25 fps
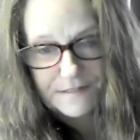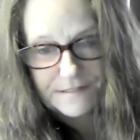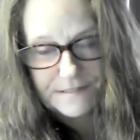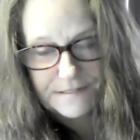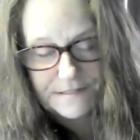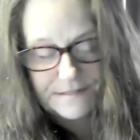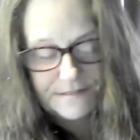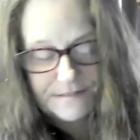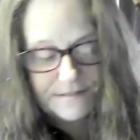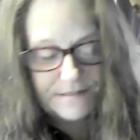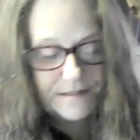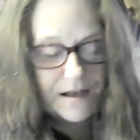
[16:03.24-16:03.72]

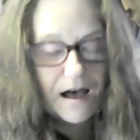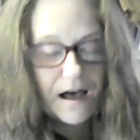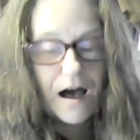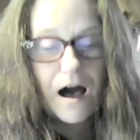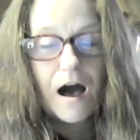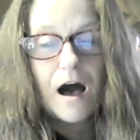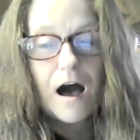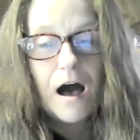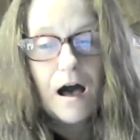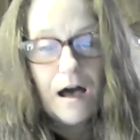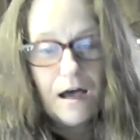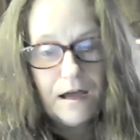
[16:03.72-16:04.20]
Yes,
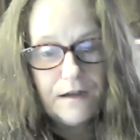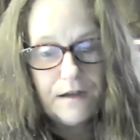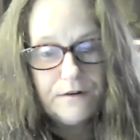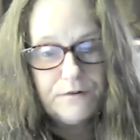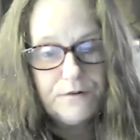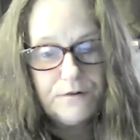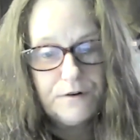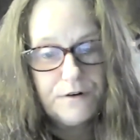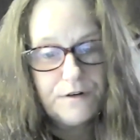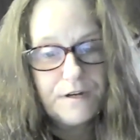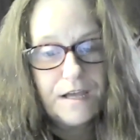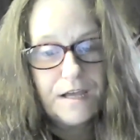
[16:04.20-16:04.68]
a
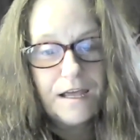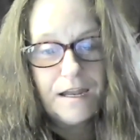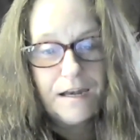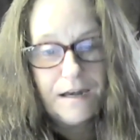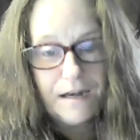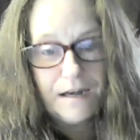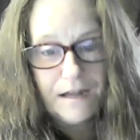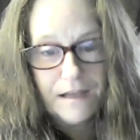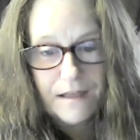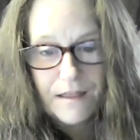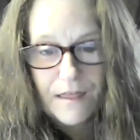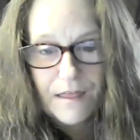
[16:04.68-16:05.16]
hundred
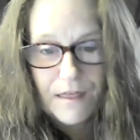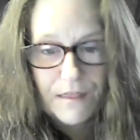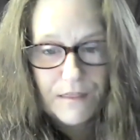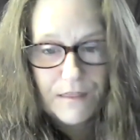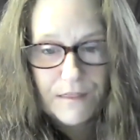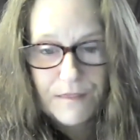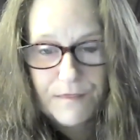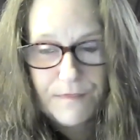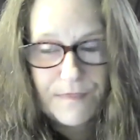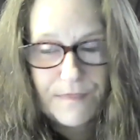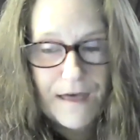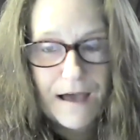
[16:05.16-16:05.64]
and
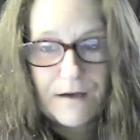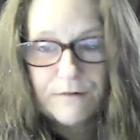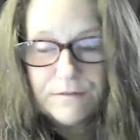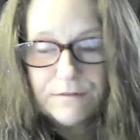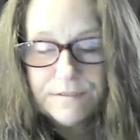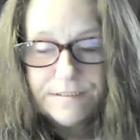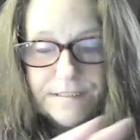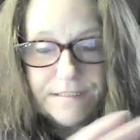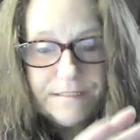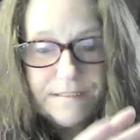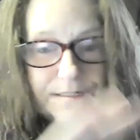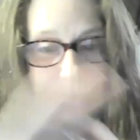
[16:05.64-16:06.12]

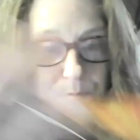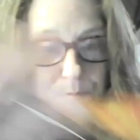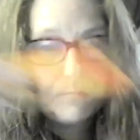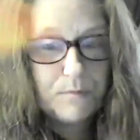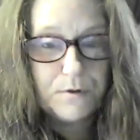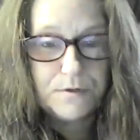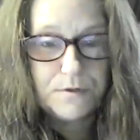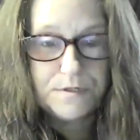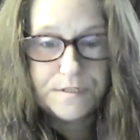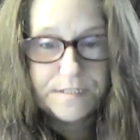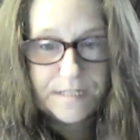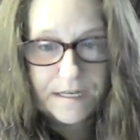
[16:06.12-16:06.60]

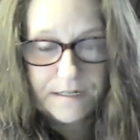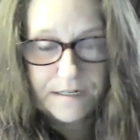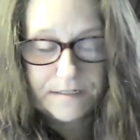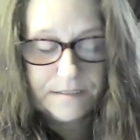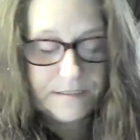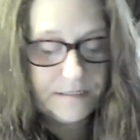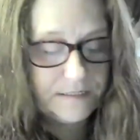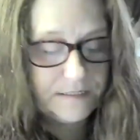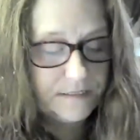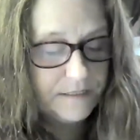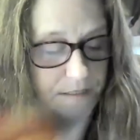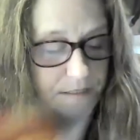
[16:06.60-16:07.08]
thousand
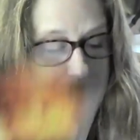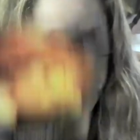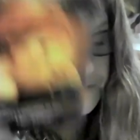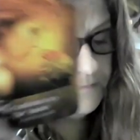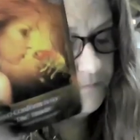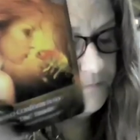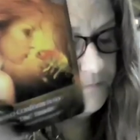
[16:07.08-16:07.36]
percent.